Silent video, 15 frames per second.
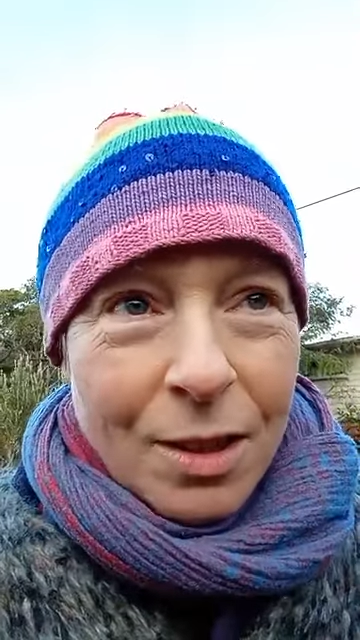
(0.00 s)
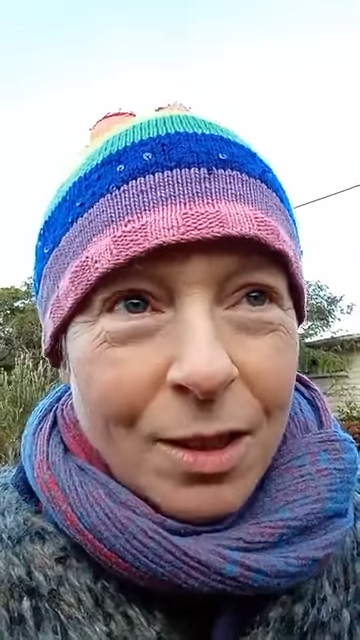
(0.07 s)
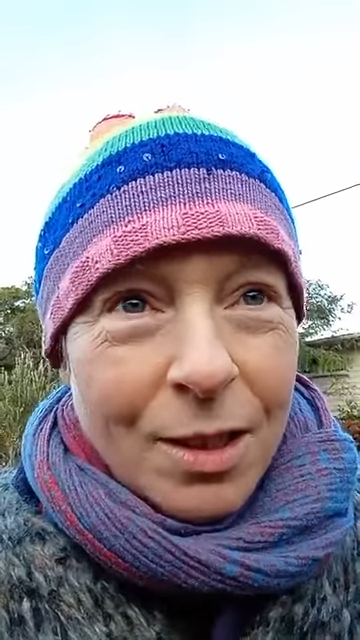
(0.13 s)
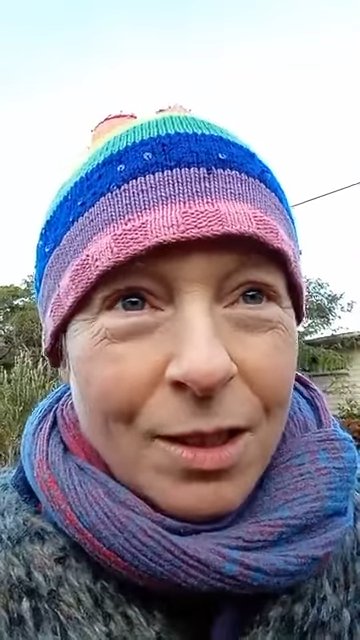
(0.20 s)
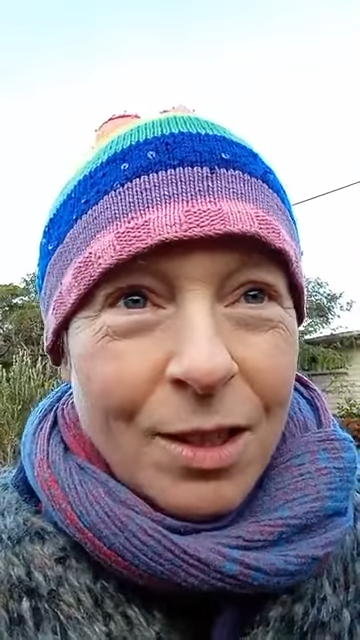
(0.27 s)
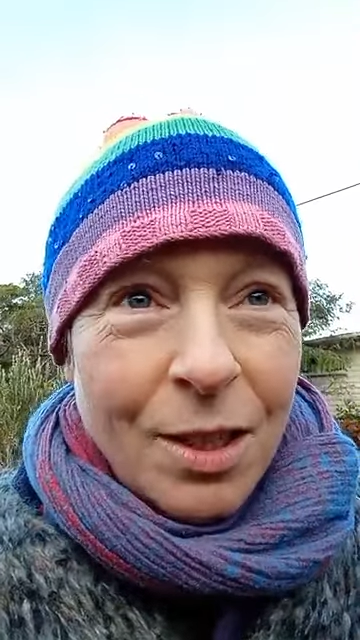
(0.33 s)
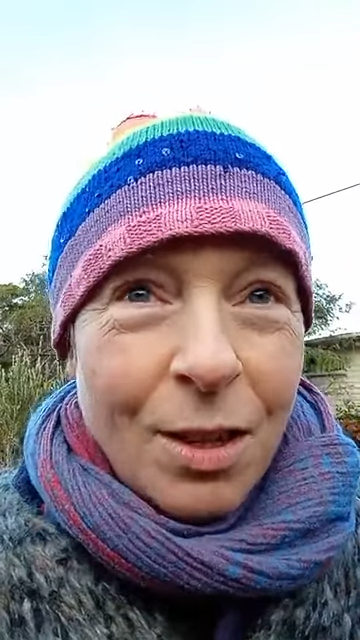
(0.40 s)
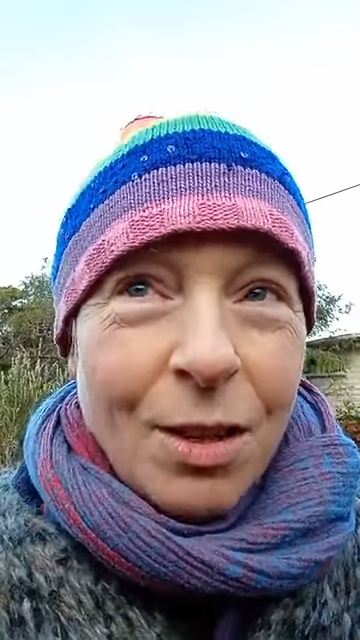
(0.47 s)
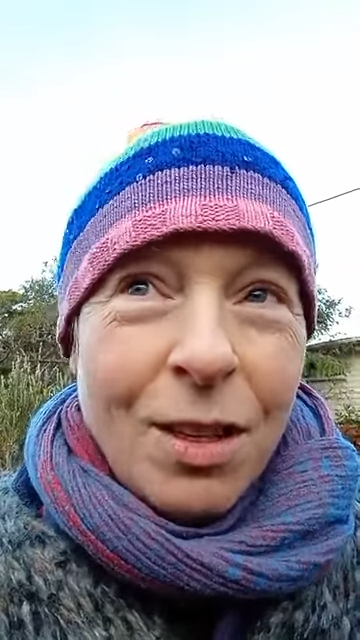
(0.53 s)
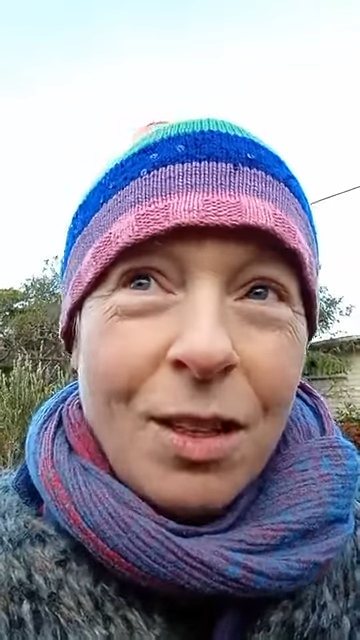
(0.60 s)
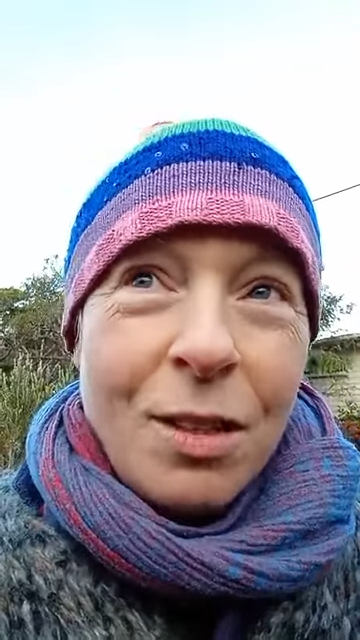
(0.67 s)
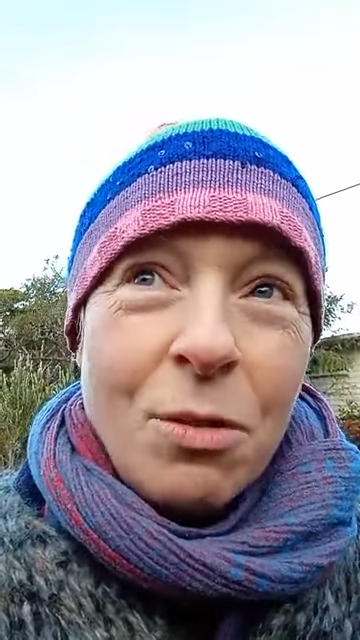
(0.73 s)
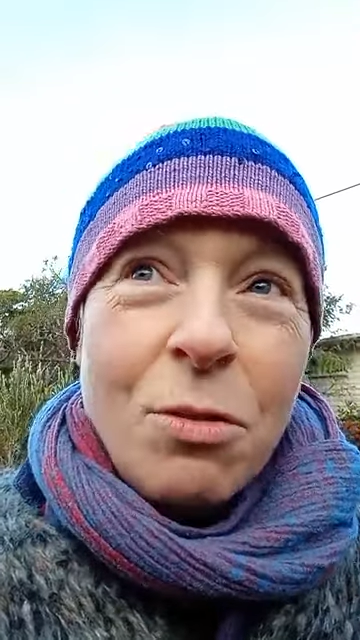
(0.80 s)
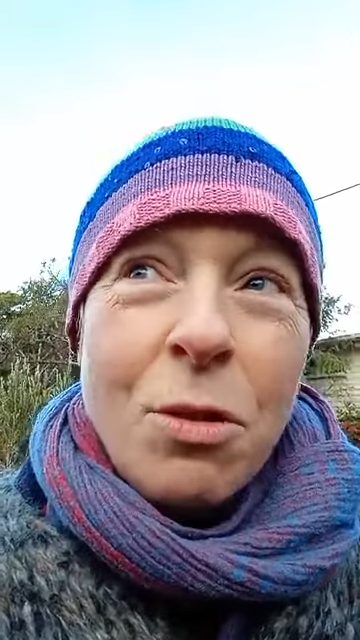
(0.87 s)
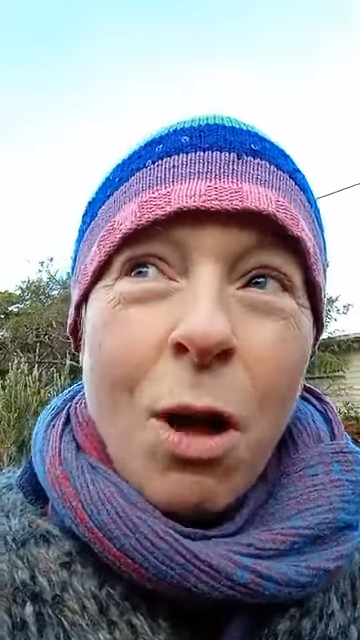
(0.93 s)
so that
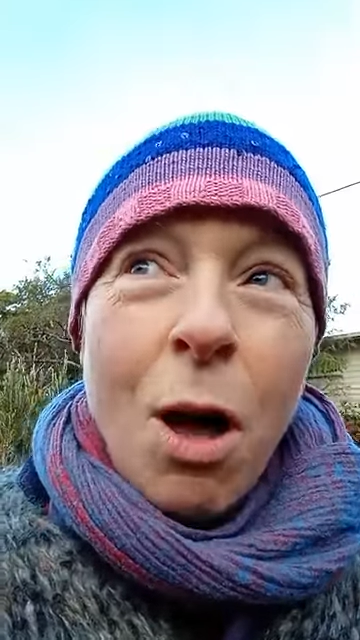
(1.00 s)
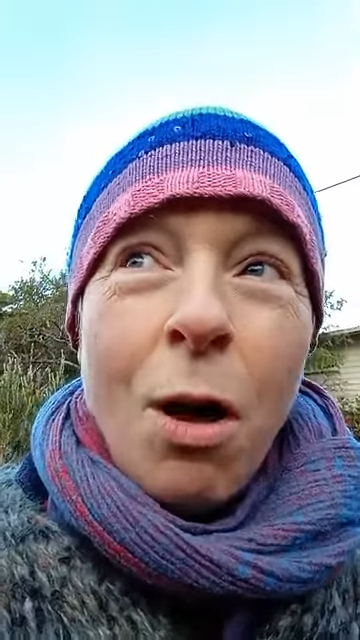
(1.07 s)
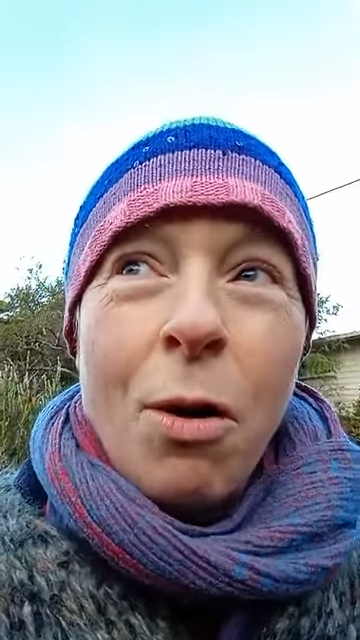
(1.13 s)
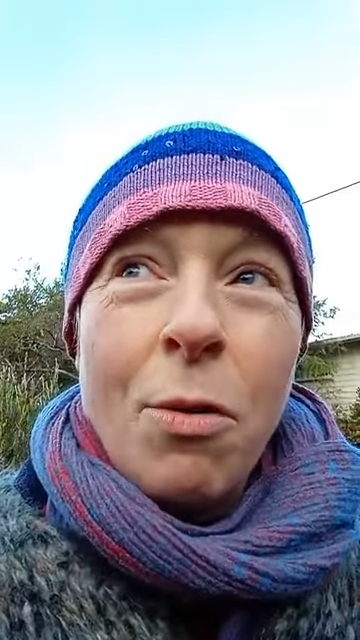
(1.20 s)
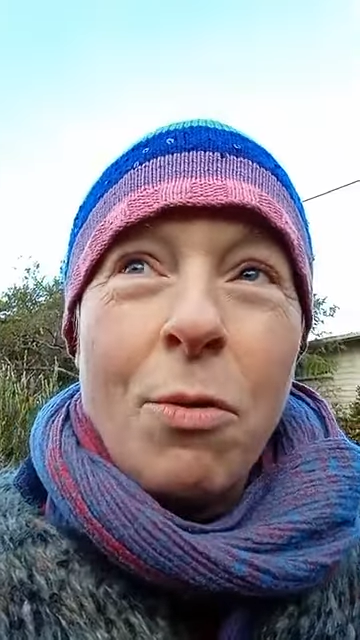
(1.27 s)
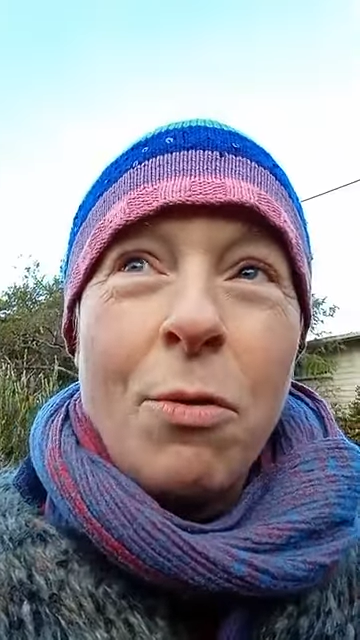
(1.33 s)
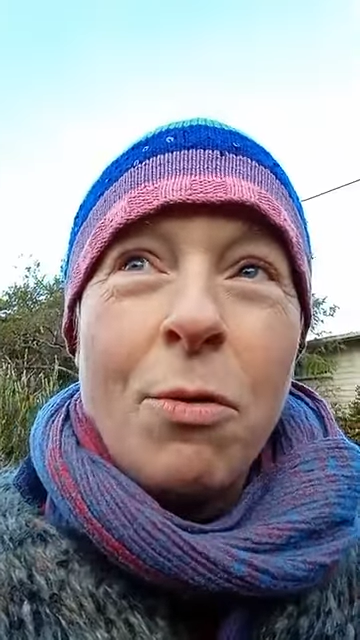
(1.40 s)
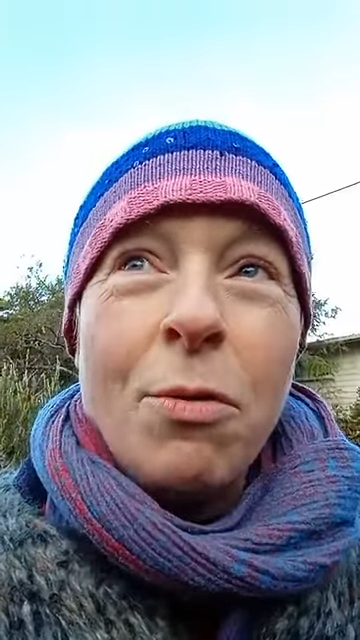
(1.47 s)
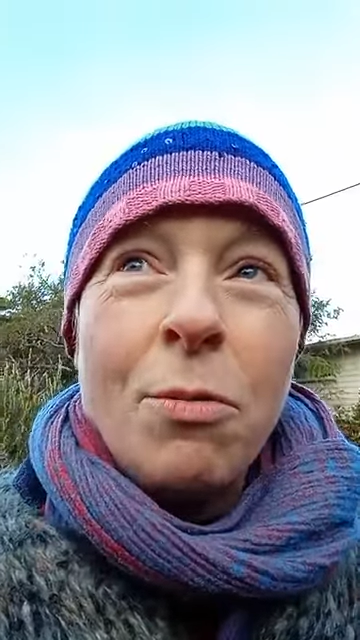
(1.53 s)
you know